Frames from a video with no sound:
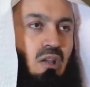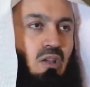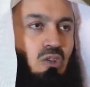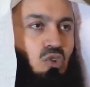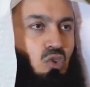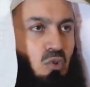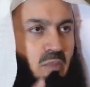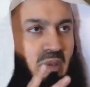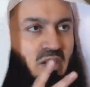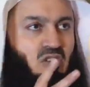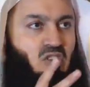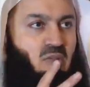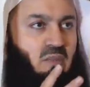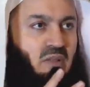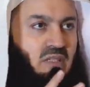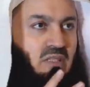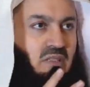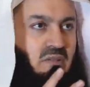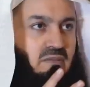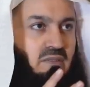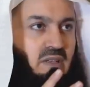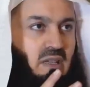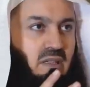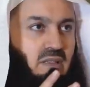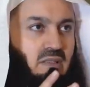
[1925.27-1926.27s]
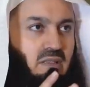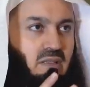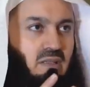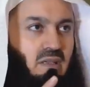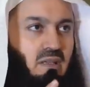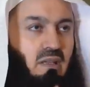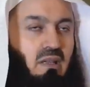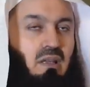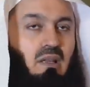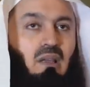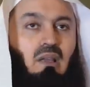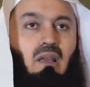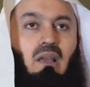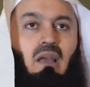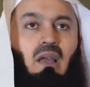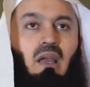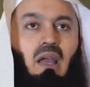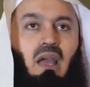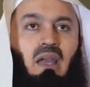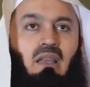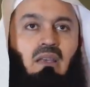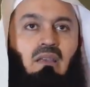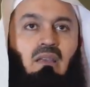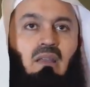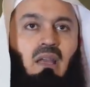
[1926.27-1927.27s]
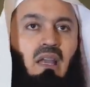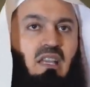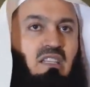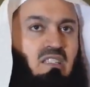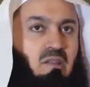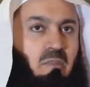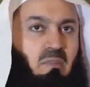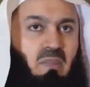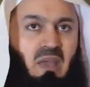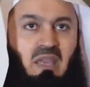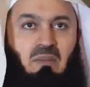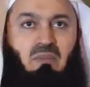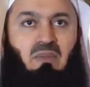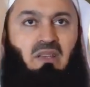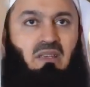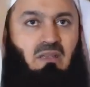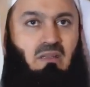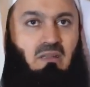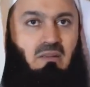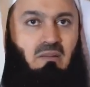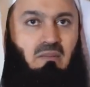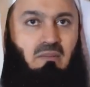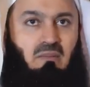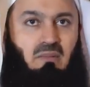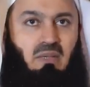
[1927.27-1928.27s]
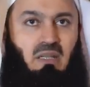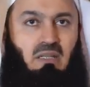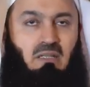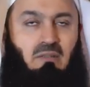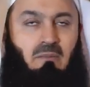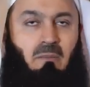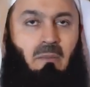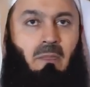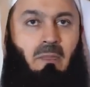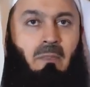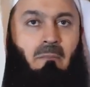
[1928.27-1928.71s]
2 measurements of dates. And as a payment, right?